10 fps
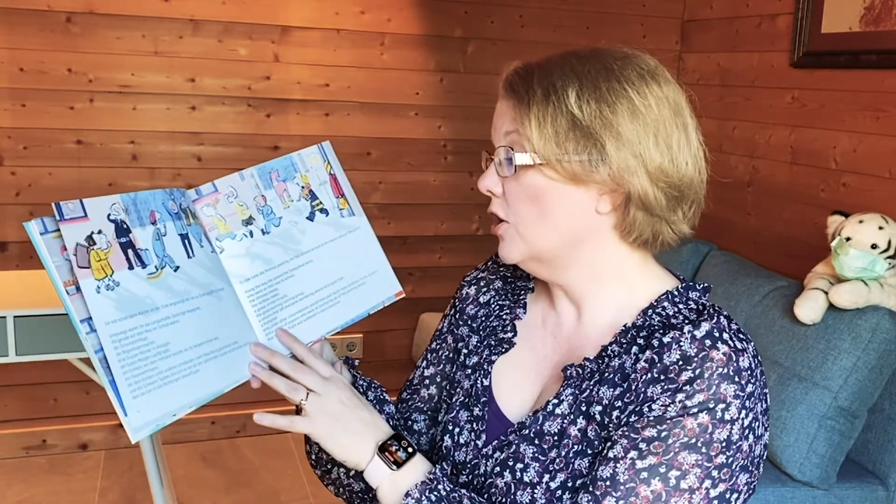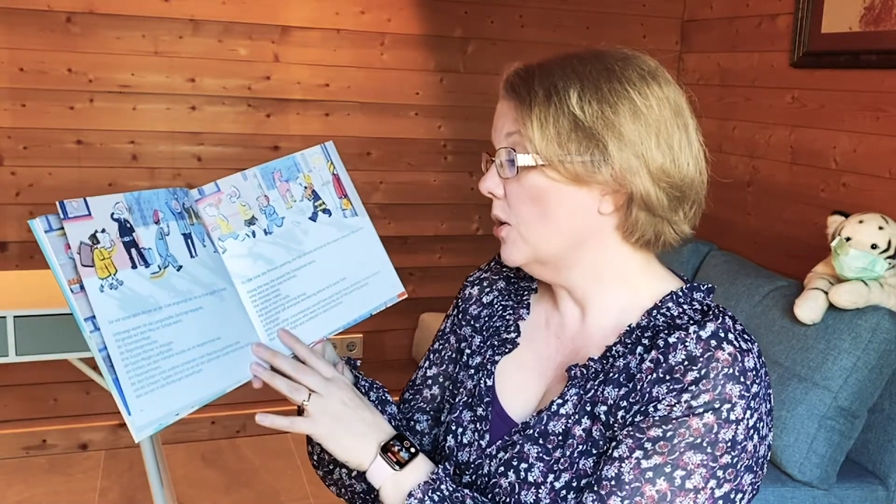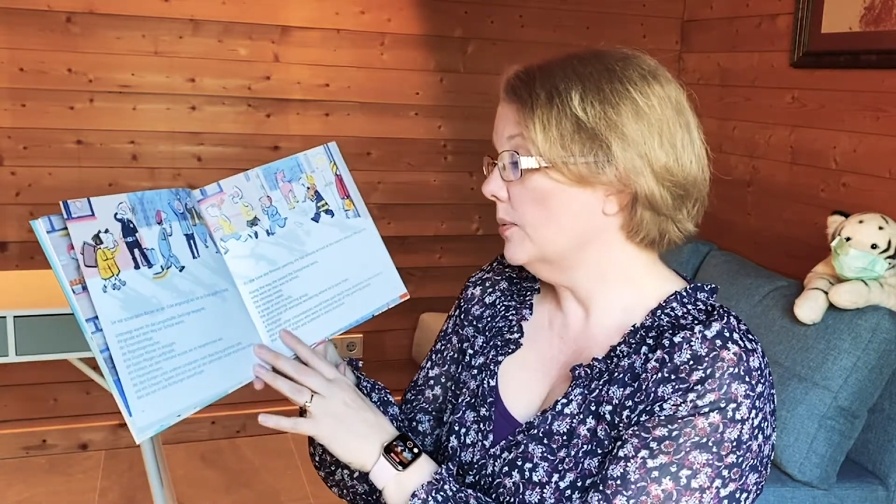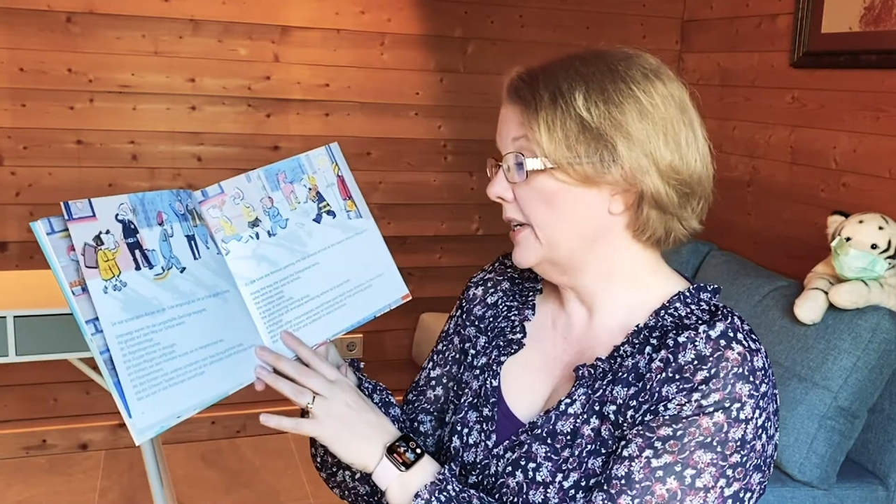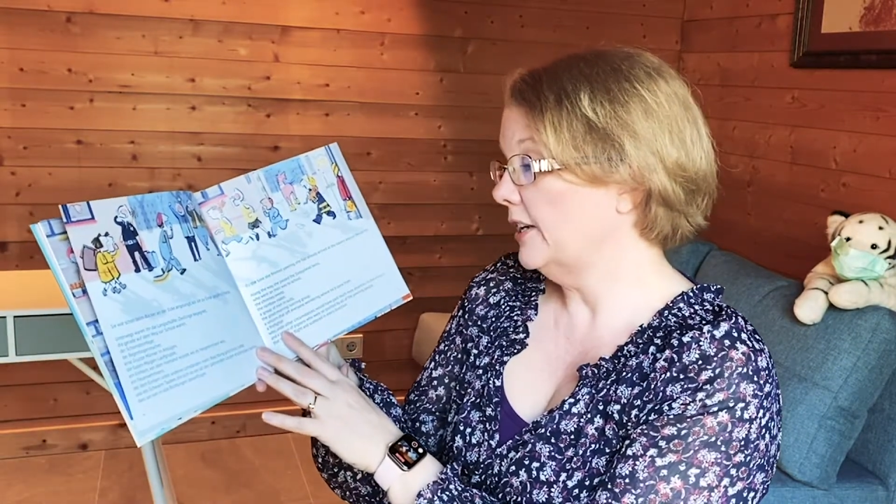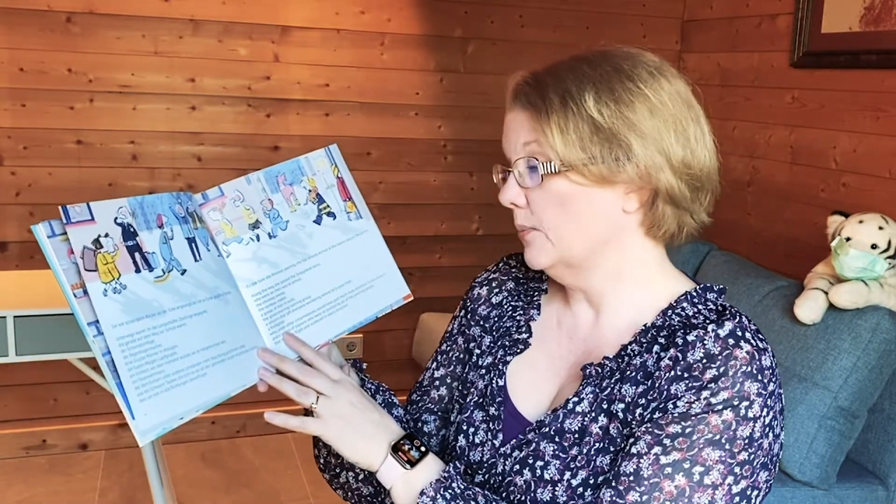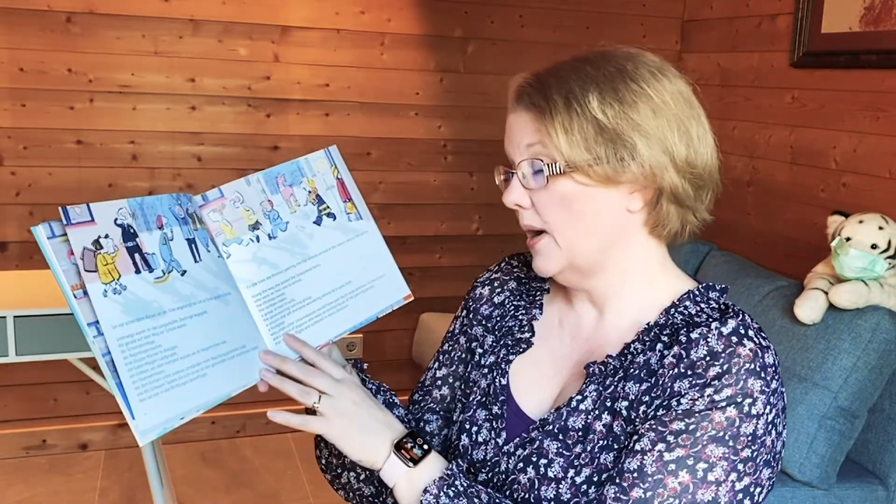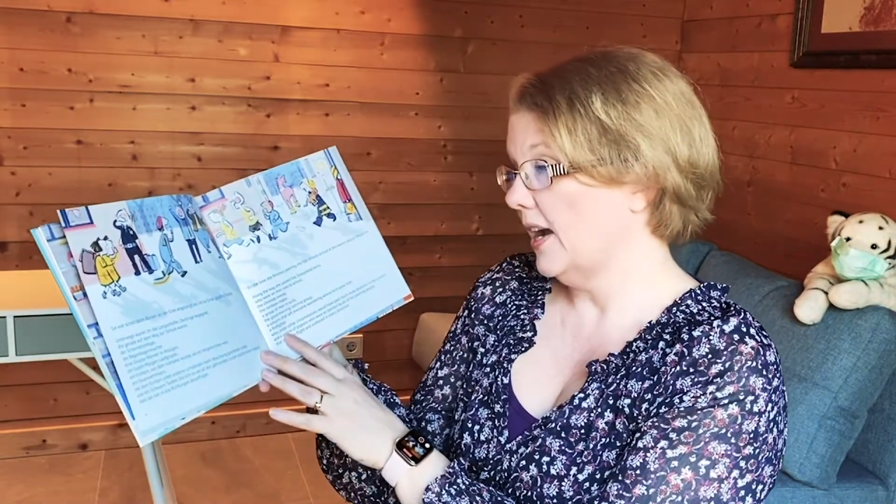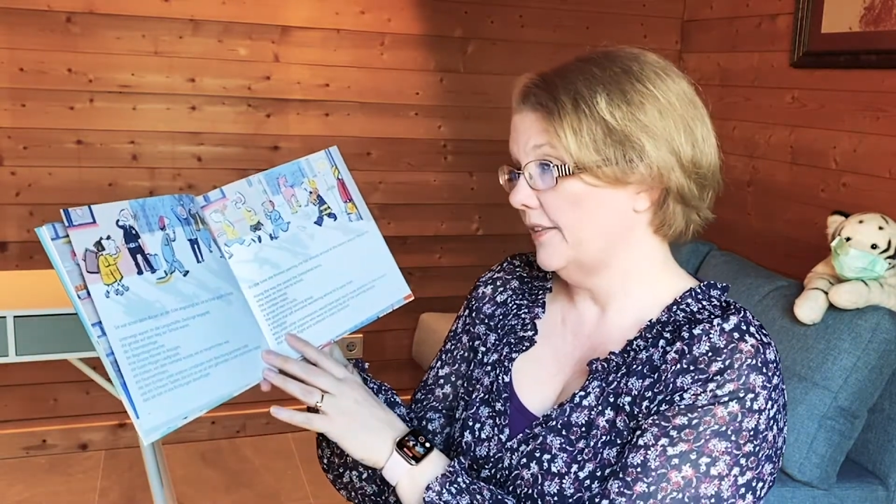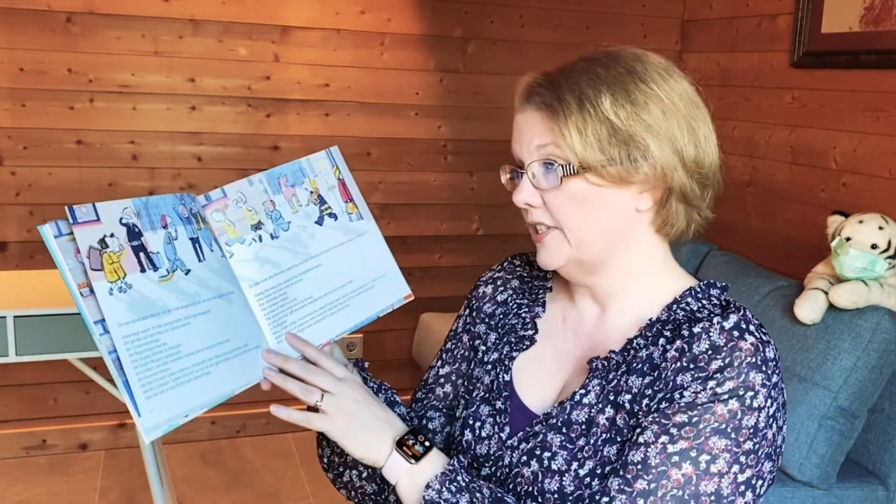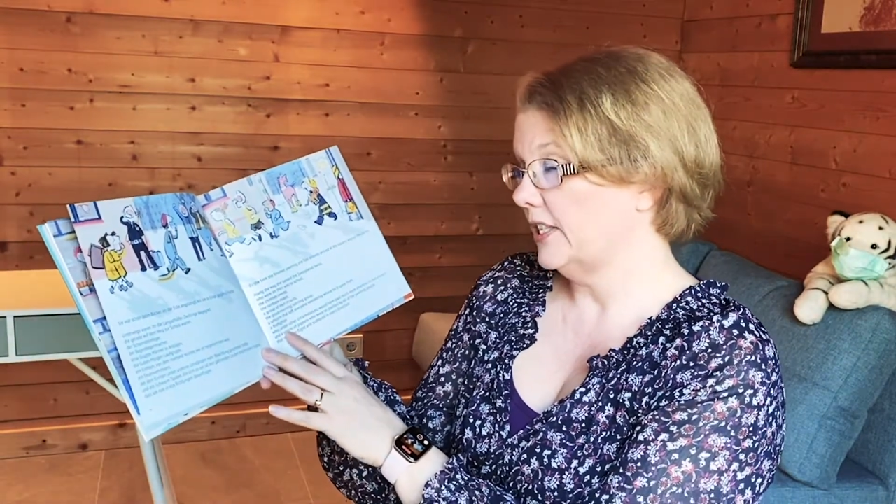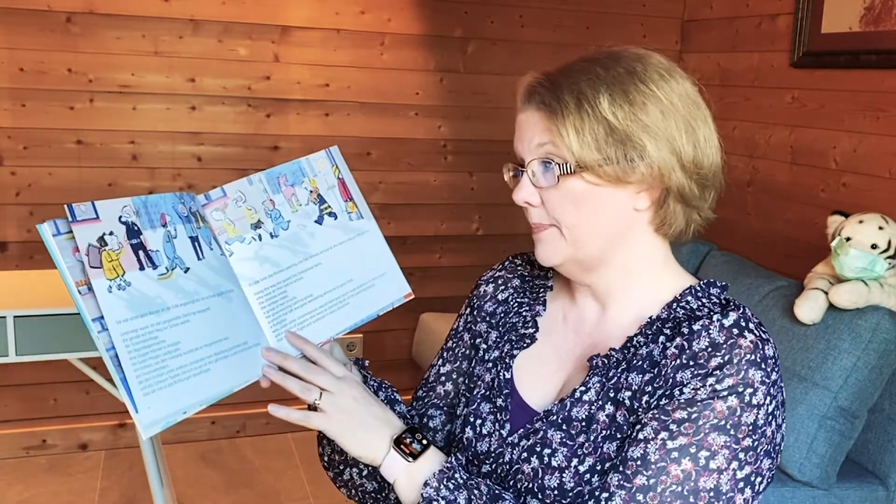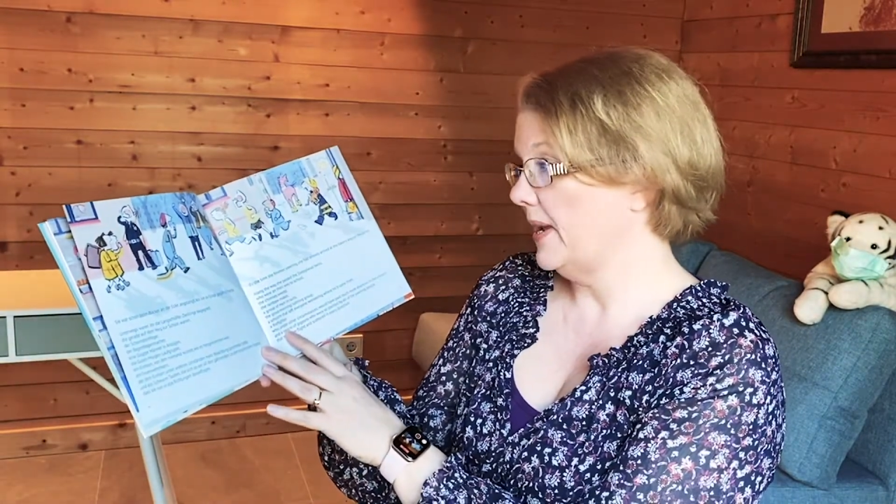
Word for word: already arrived at the